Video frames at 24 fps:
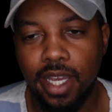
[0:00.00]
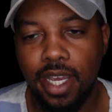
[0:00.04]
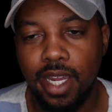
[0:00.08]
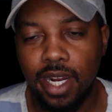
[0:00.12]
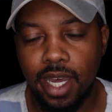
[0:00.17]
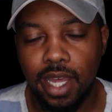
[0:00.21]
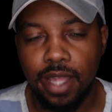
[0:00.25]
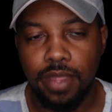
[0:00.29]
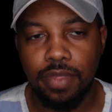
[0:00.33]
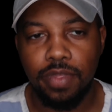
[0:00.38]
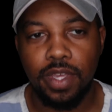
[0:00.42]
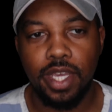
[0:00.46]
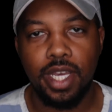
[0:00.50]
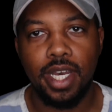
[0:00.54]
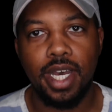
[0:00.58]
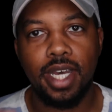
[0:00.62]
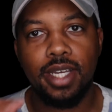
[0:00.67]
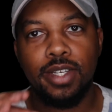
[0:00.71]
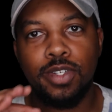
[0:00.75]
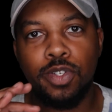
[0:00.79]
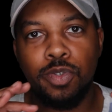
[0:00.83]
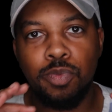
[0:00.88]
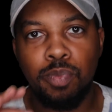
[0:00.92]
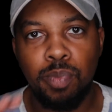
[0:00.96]
And I think
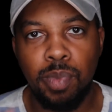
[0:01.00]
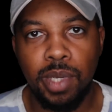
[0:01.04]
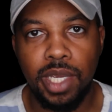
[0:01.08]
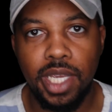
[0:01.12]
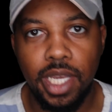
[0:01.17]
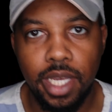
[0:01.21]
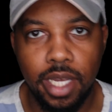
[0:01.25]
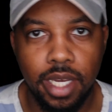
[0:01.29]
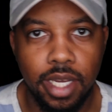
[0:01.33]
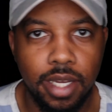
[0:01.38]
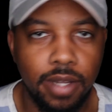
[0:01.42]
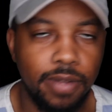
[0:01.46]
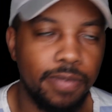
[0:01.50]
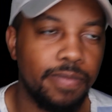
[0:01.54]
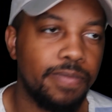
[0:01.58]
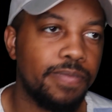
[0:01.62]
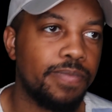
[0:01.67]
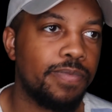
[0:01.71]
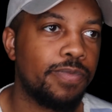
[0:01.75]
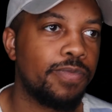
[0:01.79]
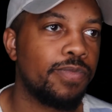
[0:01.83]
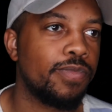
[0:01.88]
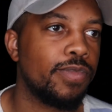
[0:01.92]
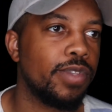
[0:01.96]
I speak
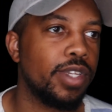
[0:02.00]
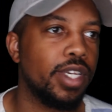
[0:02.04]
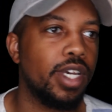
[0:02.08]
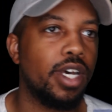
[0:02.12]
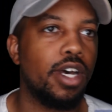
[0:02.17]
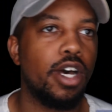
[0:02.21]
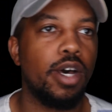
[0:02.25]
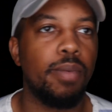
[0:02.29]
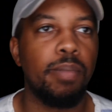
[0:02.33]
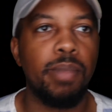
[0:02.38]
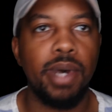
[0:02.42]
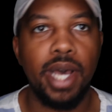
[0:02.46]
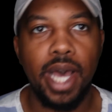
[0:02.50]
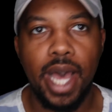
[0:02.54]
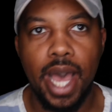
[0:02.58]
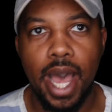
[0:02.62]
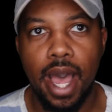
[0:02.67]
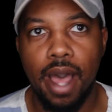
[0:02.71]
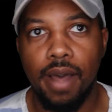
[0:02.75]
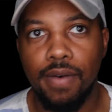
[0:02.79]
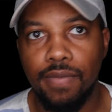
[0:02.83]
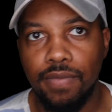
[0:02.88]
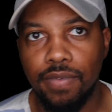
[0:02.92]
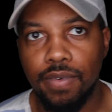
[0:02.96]
on
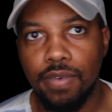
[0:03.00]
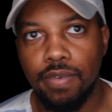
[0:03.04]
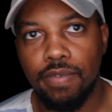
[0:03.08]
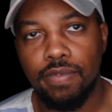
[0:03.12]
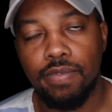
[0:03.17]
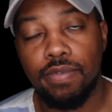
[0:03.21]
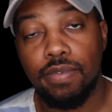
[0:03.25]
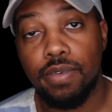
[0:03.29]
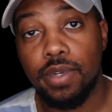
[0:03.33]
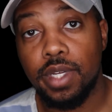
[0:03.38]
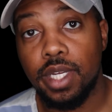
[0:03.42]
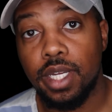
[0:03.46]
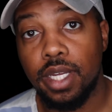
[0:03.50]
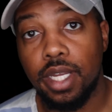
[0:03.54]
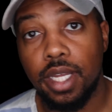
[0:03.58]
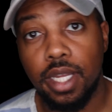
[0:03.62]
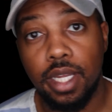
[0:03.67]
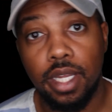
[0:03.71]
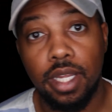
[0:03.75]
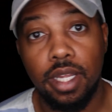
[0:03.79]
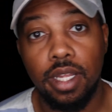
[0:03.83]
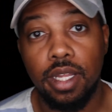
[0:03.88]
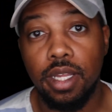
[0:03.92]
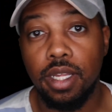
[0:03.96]
behalf
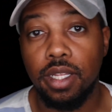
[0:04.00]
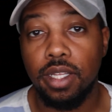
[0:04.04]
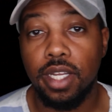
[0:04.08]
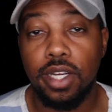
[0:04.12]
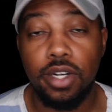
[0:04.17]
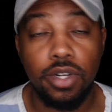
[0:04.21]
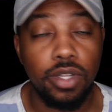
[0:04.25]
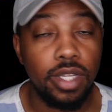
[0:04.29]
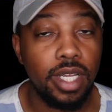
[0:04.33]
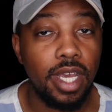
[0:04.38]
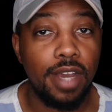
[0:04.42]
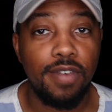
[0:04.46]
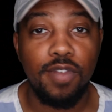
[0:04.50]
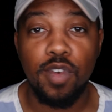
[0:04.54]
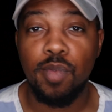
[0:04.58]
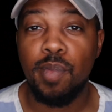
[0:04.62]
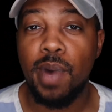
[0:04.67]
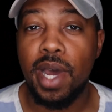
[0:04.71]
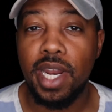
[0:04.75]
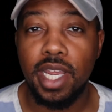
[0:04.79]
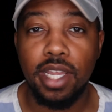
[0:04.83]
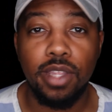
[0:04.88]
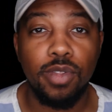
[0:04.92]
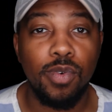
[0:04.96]
of literally
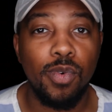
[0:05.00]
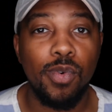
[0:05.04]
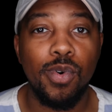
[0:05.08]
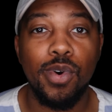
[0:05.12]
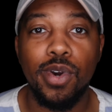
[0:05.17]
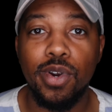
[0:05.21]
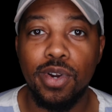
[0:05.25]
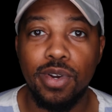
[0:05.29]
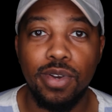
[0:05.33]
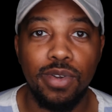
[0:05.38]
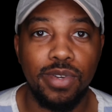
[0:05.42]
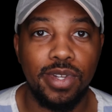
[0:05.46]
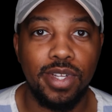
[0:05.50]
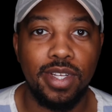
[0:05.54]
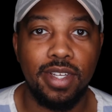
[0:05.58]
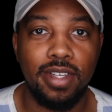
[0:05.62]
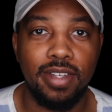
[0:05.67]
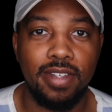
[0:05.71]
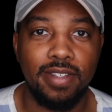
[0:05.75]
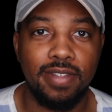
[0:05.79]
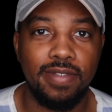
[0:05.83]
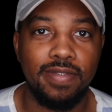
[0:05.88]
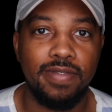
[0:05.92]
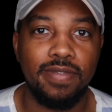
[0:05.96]
everybody in the world.
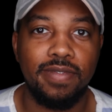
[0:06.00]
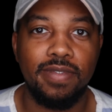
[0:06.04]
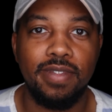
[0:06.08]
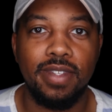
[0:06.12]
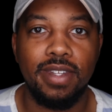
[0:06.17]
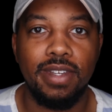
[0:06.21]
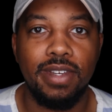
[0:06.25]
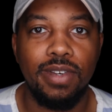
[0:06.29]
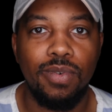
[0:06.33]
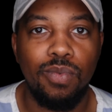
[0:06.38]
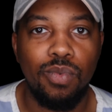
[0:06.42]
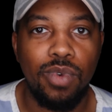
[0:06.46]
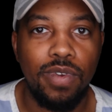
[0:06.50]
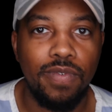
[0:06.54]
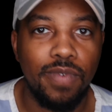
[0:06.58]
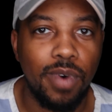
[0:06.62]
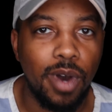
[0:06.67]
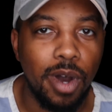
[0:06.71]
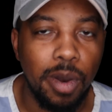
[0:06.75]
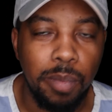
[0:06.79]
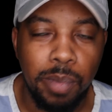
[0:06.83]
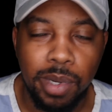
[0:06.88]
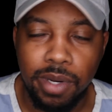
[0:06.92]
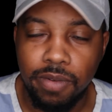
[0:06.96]
We've
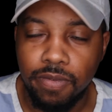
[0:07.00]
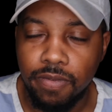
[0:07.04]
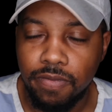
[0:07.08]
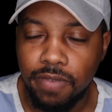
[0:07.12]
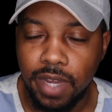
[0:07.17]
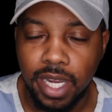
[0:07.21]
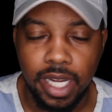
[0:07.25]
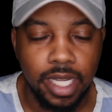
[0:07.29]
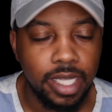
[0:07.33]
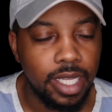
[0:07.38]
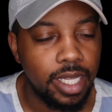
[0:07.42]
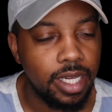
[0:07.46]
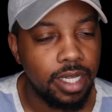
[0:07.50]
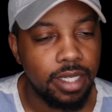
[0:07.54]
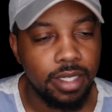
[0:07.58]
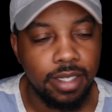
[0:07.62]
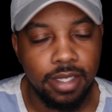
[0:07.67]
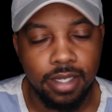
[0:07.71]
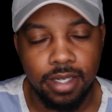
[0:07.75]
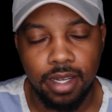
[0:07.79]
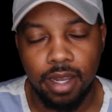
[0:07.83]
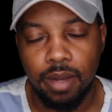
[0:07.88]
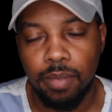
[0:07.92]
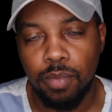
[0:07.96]
all been affected in
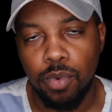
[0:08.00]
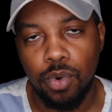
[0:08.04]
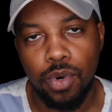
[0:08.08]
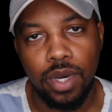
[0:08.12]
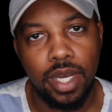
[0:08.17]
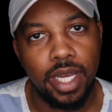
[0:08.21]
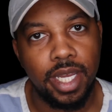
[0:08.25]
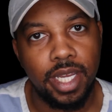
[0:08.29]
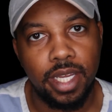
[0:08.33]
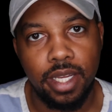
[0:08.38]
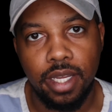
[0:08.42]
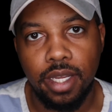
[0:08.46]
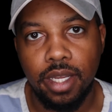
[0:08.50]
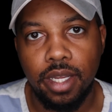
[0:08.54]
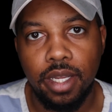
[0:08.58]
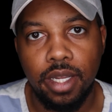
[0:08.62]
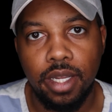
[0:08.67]
some way.